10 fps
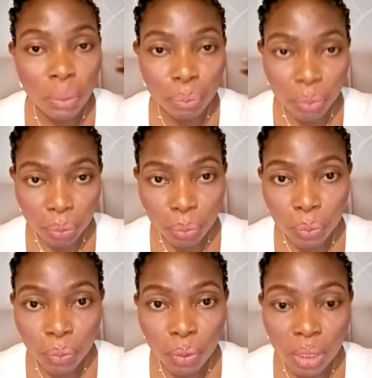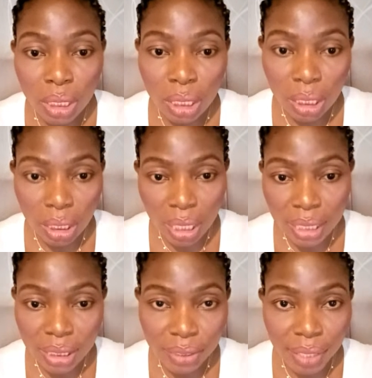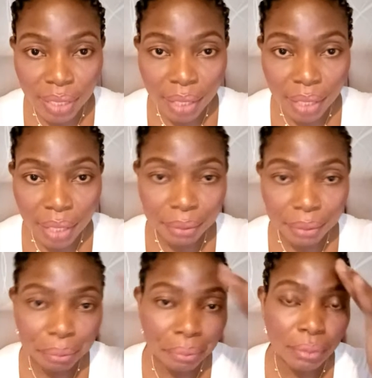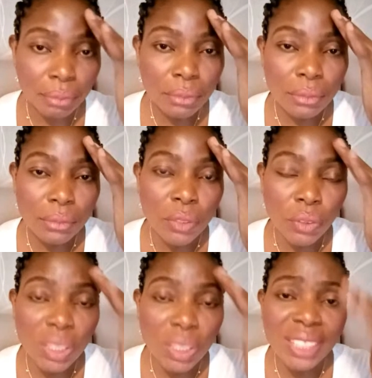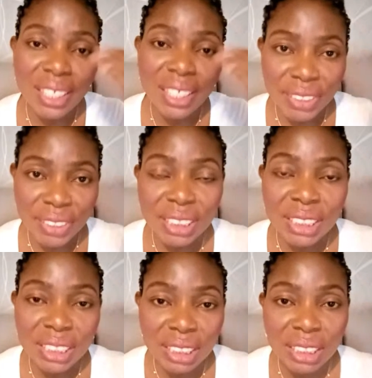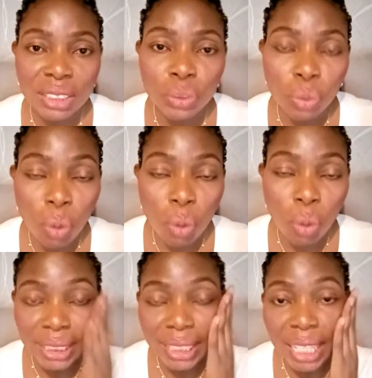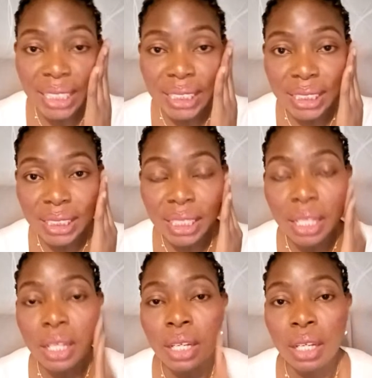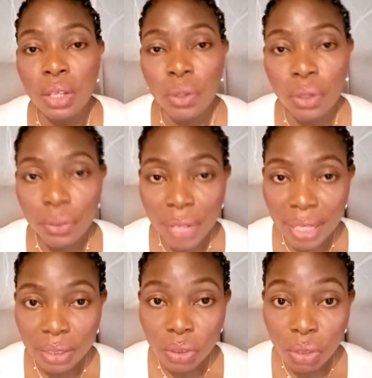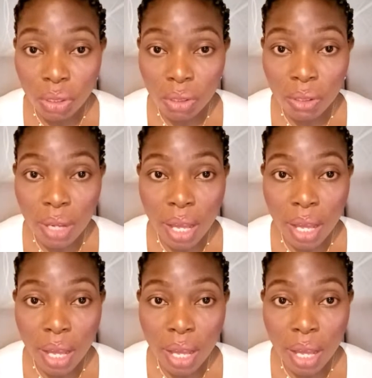people in Nigeria, okay, that really need to understand this. All right, so